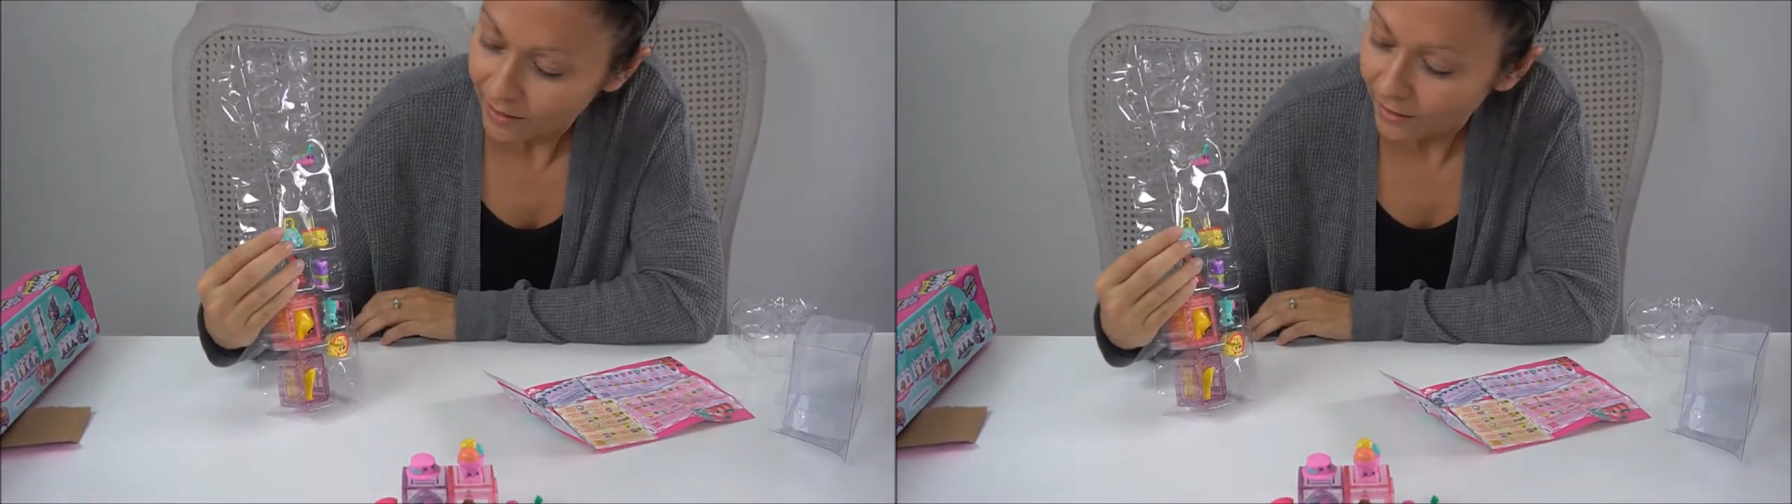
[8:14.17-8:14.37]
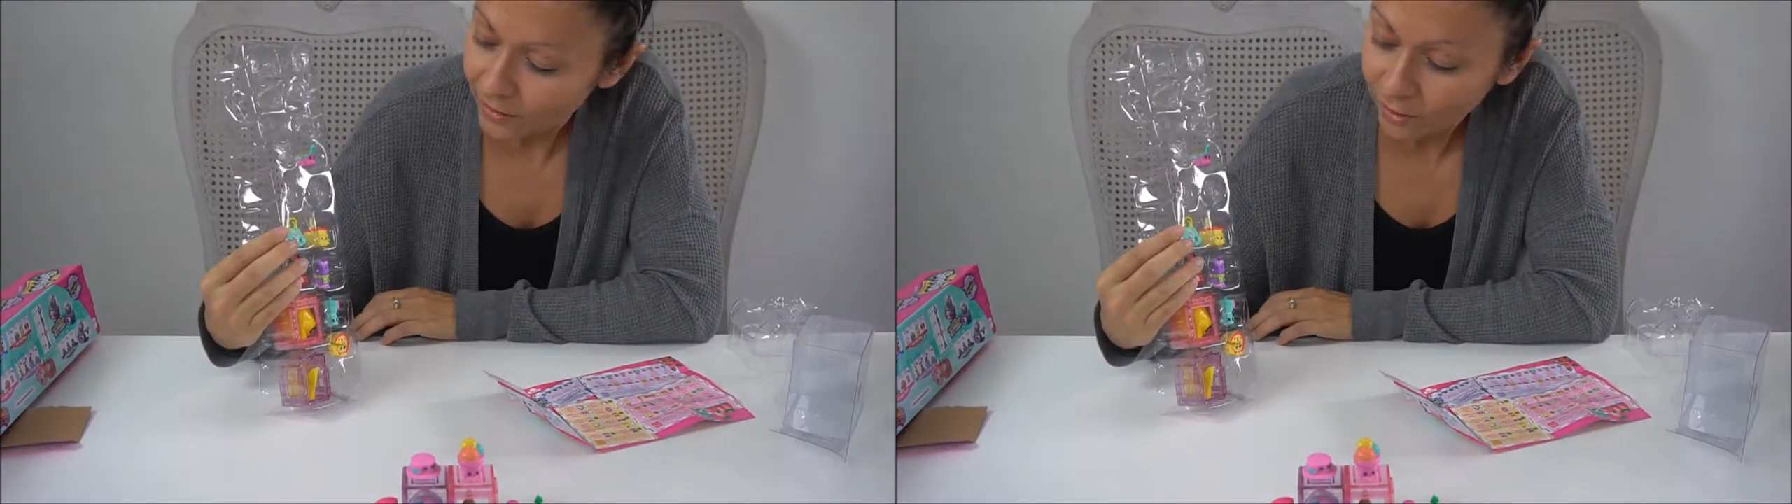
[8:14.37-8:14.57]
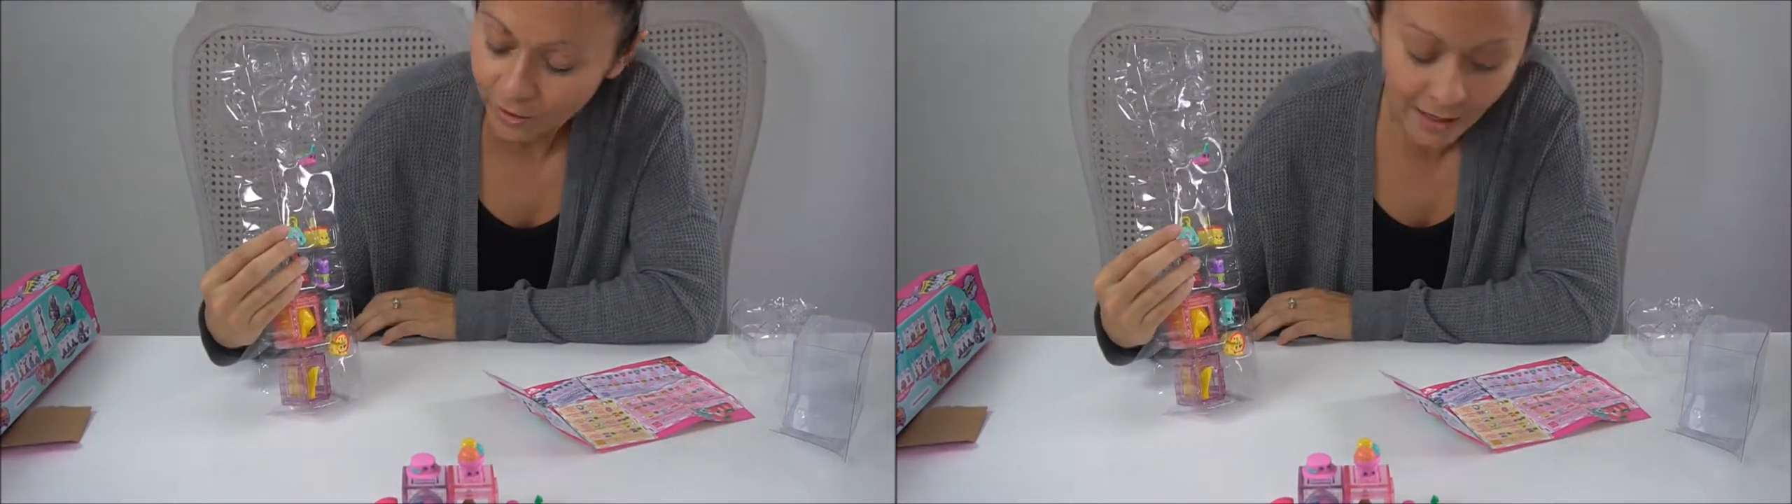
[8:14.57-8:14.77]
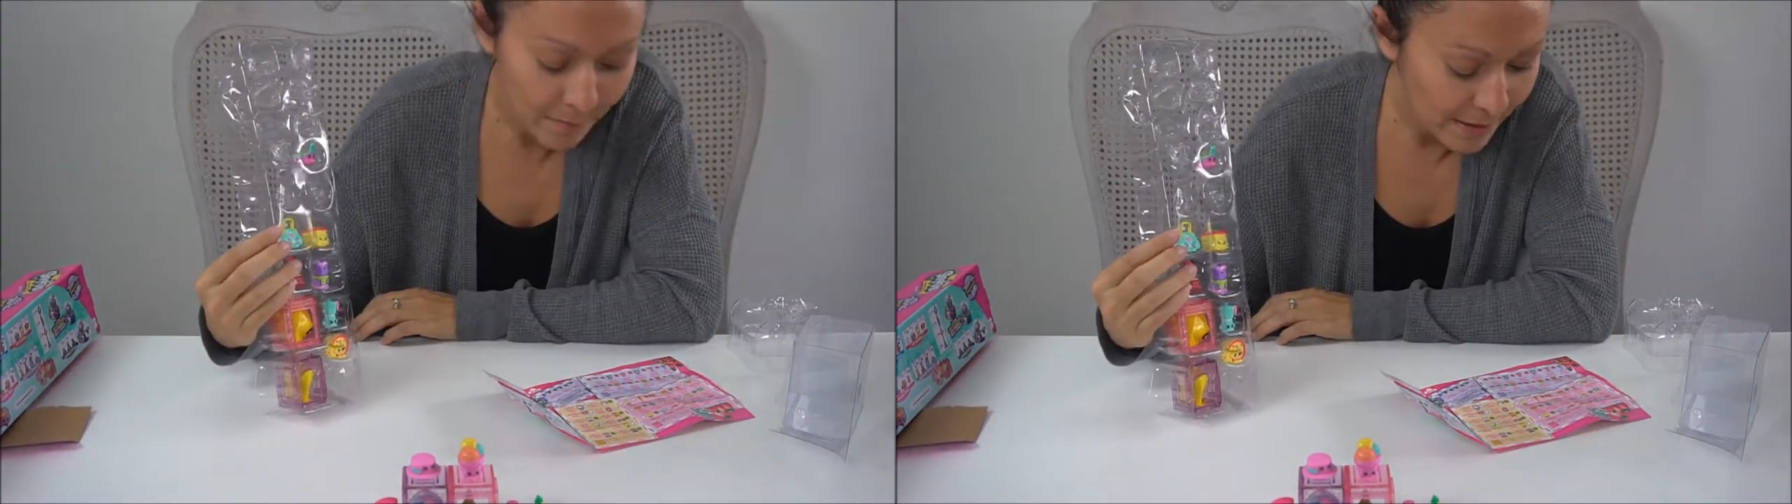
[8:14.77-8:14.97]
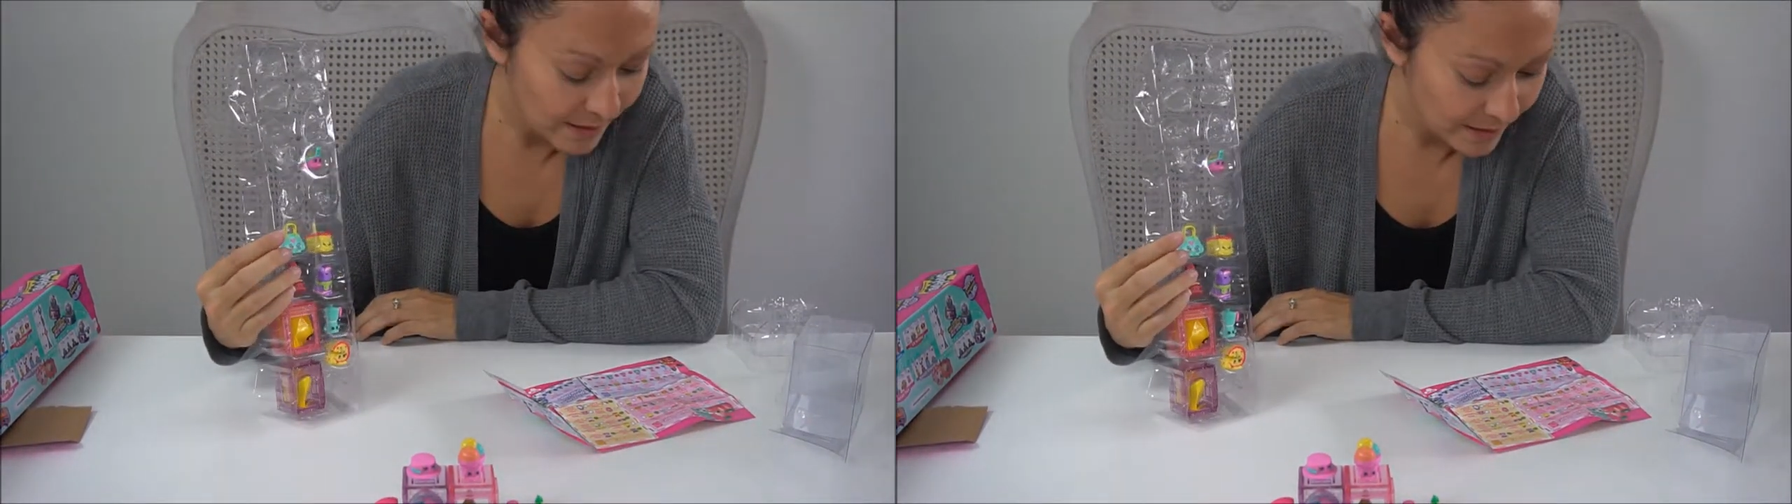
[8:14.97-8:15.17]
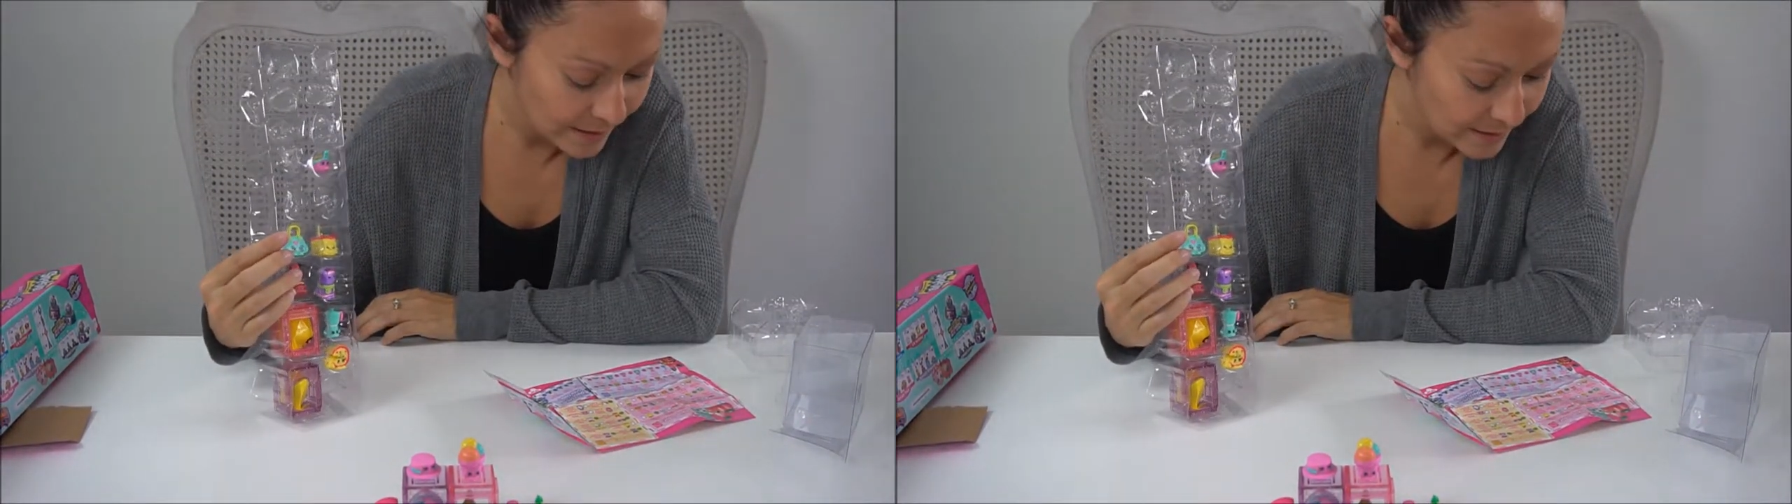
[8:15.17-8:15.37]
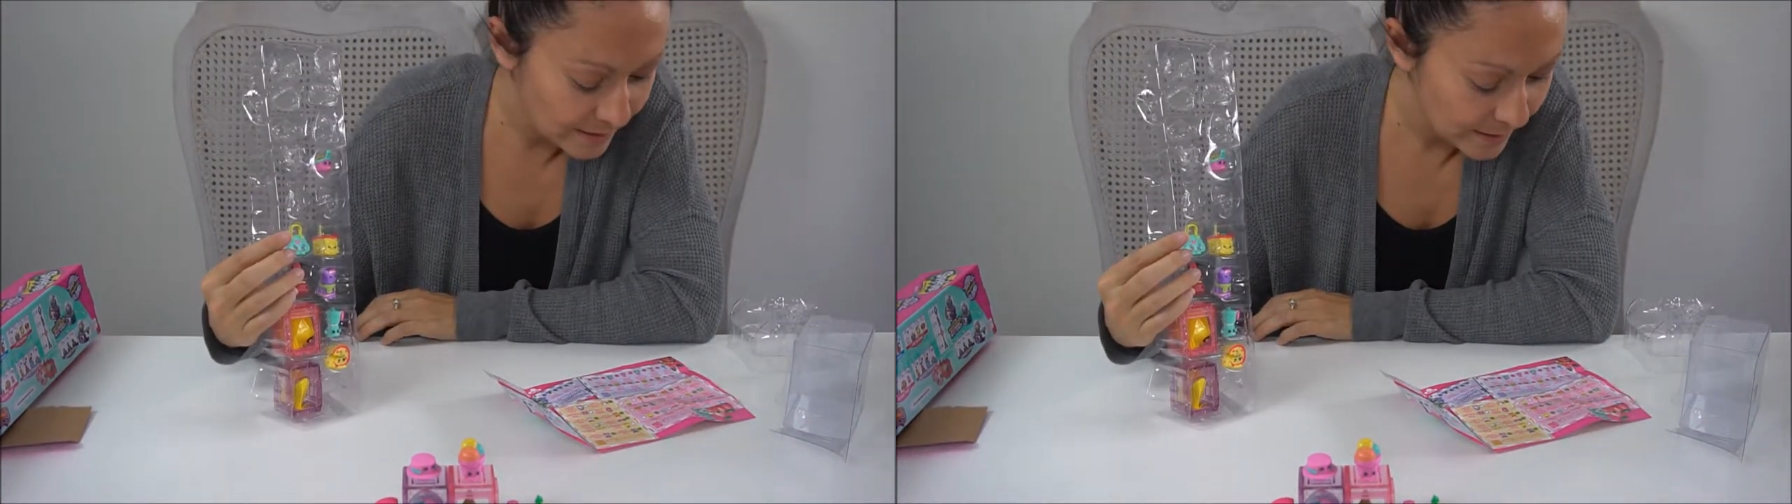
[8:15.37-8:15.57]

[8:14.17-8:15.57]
and her name is